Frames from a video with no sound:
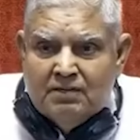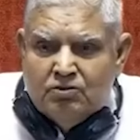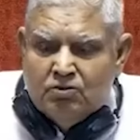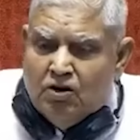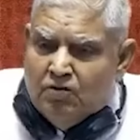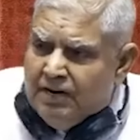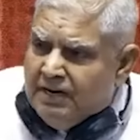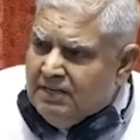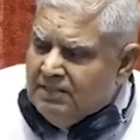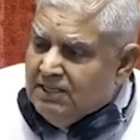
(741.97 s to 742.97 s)

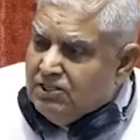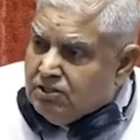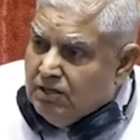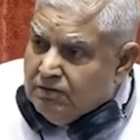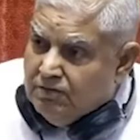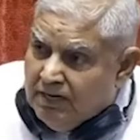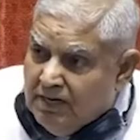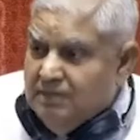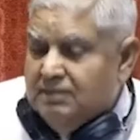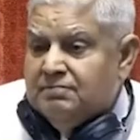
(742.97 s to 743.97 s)
Nowhere in the history of the
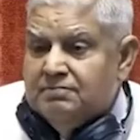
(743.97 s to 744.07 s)
world